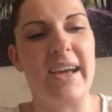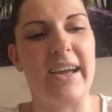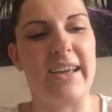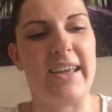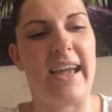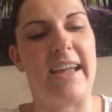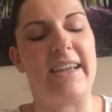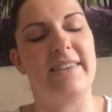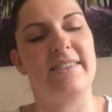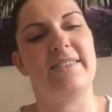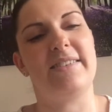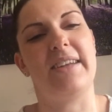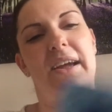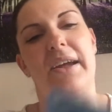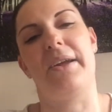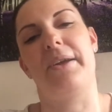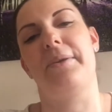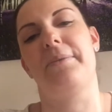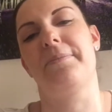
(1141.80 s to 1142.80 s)
Okay,
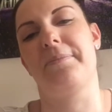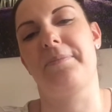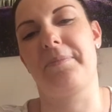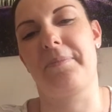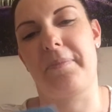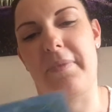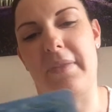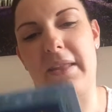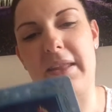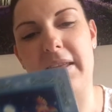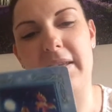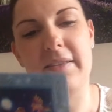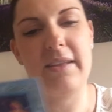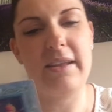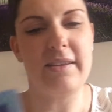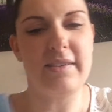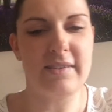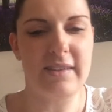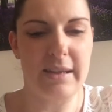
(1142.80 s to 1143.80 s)
so
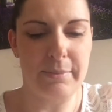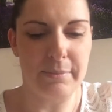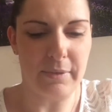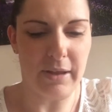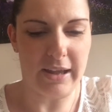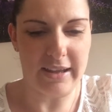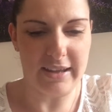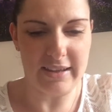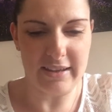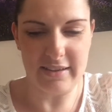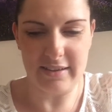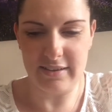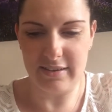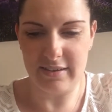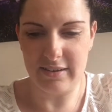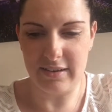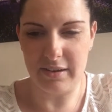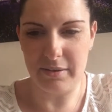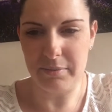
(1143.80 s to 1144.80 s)
these seem like,
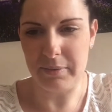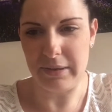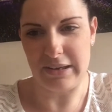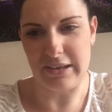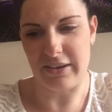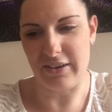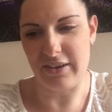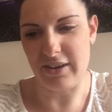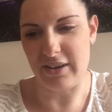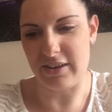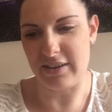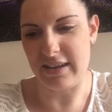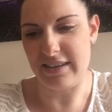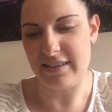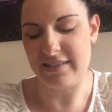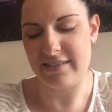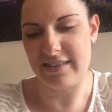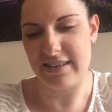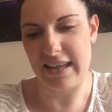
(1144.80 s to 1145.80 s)
oh my god,
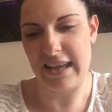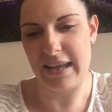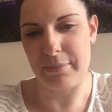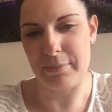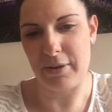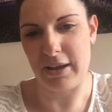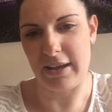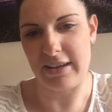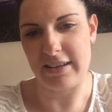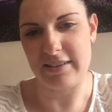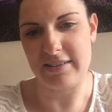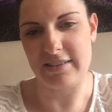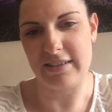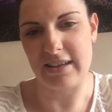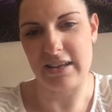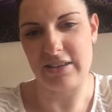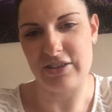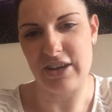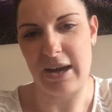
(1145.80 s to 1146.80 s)
these seem like
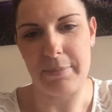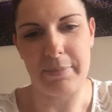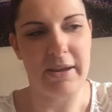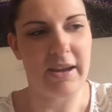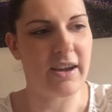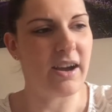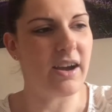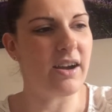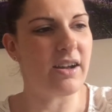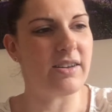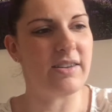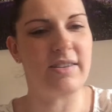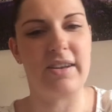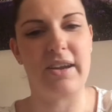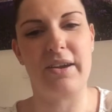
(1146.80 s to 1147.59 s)
such happier cards.